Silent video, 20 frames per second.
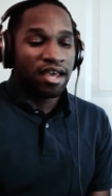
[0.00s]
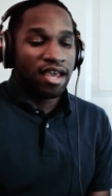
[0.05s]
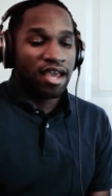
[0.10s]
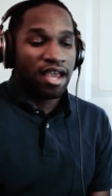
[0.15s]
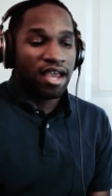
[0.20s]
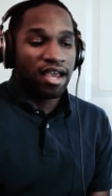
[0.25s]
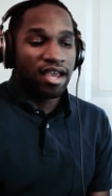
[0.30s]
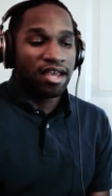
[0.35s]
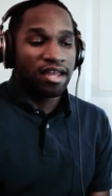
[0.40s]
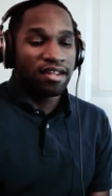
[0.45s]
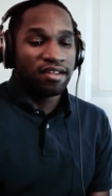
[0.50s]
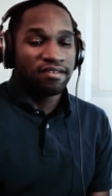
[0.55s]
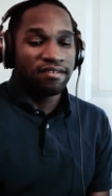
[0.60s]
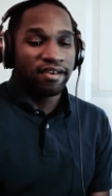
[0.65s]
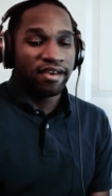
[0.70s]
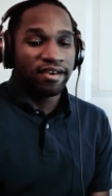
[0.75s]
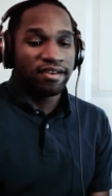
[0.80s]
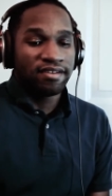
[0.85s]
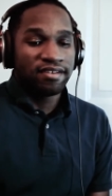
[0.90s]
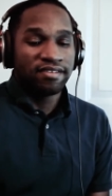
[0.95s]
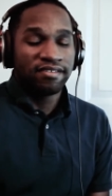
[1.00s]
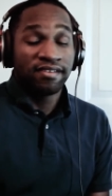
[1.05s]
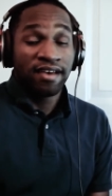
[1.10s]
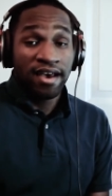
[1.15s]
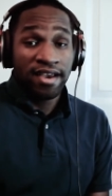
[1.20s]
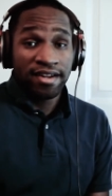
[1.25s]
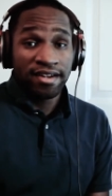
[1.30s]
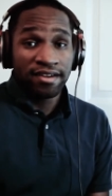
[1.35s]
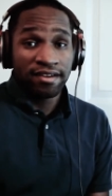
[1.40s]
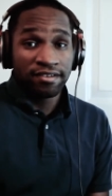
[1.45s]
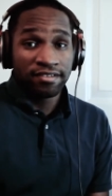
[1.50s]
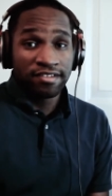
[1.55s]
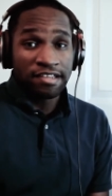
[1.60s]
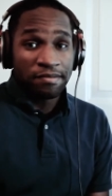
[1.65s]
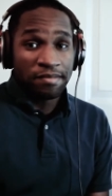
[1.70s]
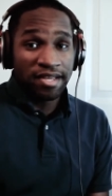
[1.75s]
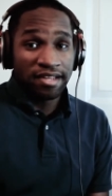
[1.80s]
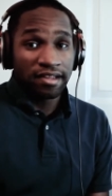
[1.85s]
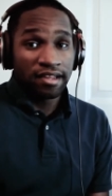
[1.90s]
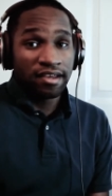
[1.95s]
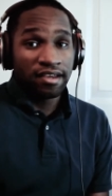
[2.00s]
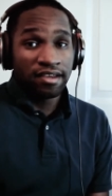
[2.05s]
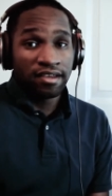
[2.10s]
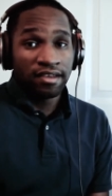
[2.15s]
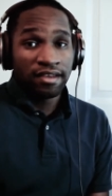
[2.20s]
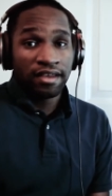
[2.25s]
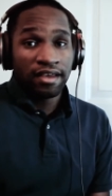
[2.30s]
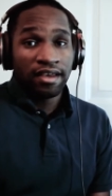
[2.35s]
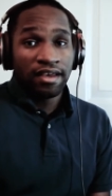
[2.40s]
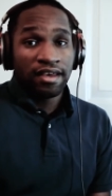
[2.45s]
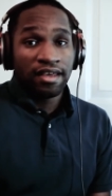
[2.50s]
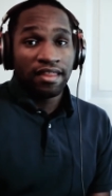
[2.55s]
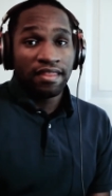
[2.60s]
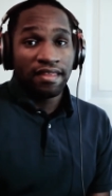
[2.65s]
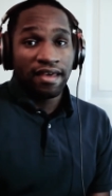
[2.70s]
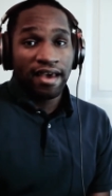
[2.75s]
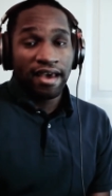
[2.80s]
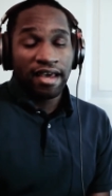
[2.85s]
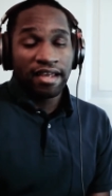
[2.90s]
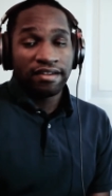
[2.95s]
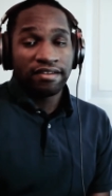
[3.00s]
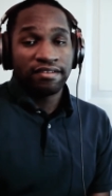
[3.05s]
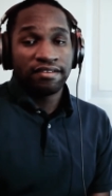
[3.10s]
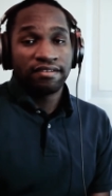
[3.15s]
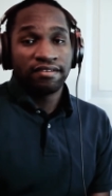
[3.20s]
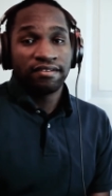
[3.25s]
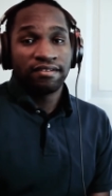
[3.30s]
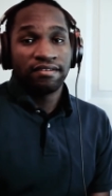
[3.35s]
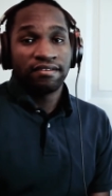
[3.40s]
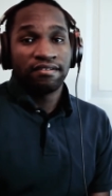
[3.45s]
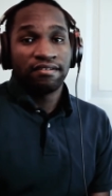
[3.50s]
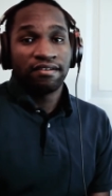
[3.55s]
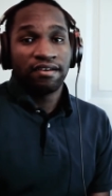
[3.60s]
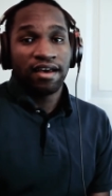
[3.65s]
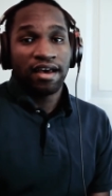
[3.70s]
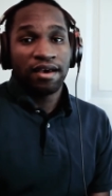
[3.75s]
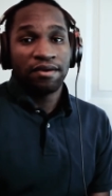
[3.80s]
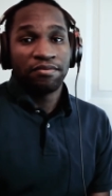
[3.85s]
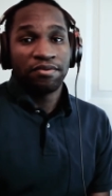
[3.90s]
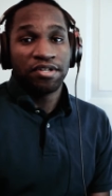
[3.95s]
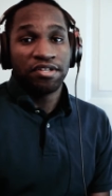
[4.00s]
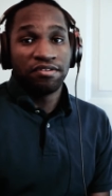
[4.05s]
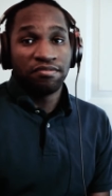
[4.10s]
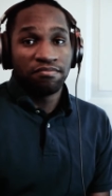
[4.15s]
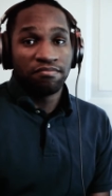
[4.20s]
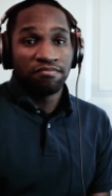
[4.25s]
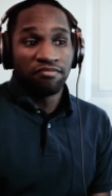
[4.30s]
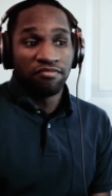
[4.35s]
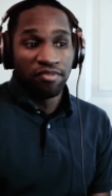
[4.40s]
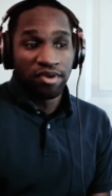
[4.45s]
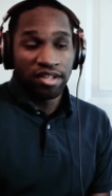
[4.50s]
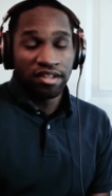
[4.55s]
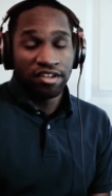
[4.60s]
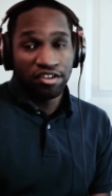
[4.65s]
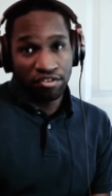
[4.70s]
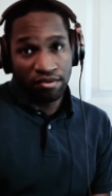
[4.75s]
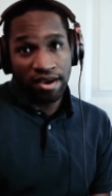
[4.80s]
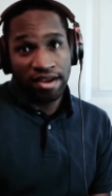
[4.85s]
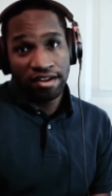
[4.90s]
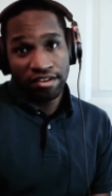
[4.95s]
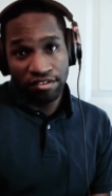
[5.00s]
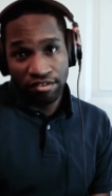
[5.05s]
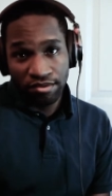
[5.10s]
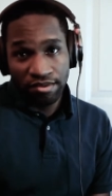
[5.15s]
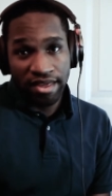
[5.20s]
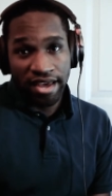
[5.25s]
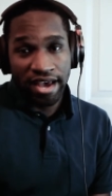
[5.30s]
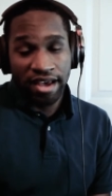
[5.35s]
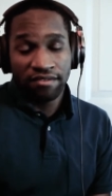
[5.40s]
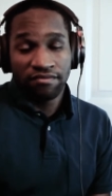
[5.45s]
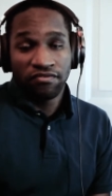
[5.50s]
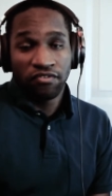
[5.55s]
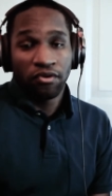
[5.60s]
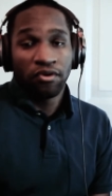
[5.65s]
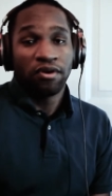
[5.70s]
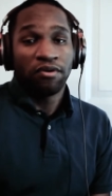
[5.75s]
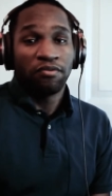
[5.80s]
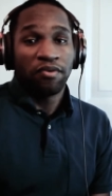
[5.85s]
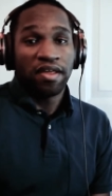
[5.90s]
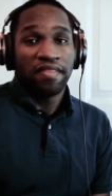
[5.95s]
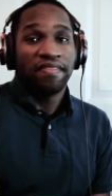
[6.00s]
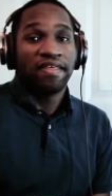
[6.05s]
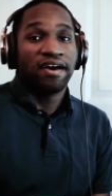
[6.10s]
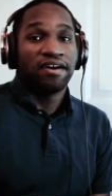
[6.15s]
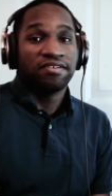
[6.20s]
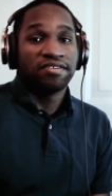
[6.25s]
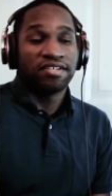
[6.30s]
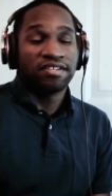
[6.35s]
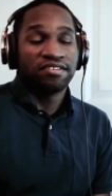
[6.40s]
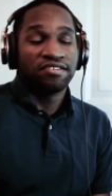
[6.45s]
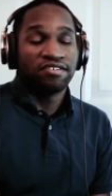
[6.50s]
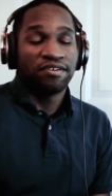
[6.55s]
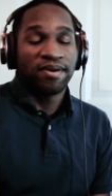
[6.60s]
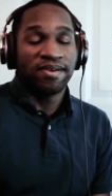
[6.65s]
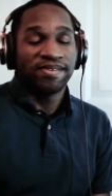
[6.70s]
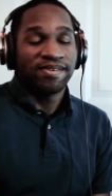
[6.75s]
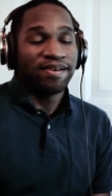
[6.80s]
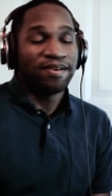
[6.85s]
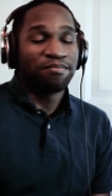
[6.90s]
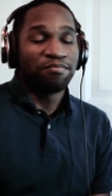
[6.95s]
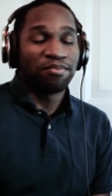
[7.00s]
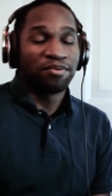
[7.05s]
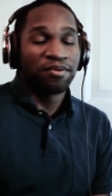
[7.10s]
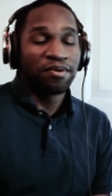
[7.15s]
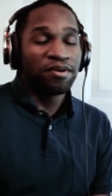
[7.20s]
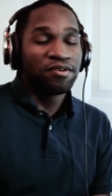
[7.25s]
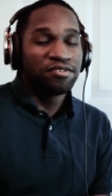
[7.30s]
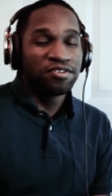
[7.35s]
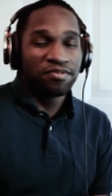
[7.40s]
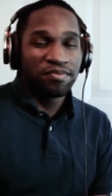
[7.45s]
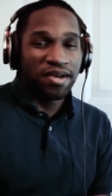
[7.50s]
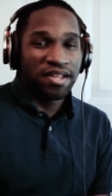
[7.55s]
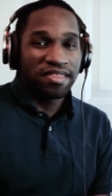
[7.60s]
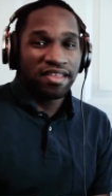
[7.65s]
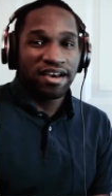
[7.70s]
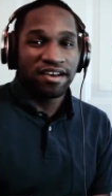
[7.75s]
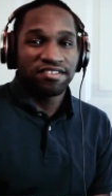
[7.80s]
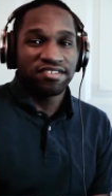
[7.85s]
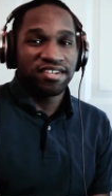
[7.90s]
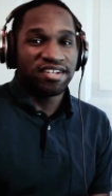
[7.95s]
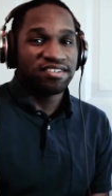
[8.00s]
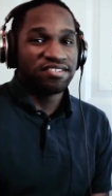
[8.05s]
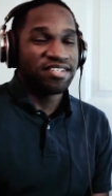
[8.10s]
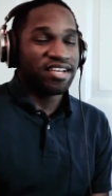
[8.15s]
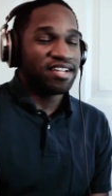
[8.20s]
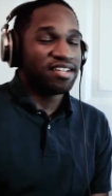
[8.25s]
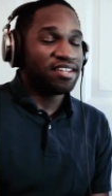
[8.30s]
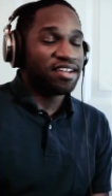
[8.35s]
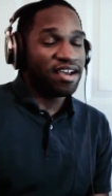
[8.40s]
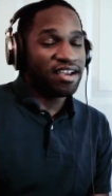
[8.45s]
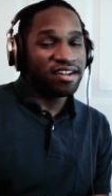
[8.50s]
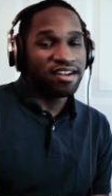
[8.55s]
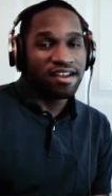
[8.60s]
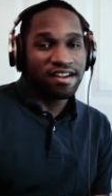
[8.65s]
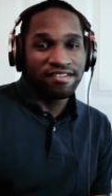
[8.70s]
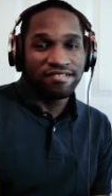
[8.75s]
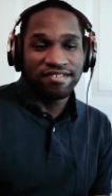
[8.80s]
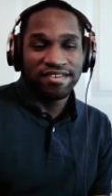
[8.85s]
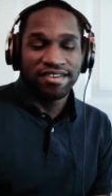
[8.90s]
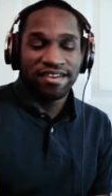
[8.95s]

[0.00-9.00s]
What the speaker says: And I decided ultimately that I would really try to do that for 1,000. So as I approached 1,000, I was at 900,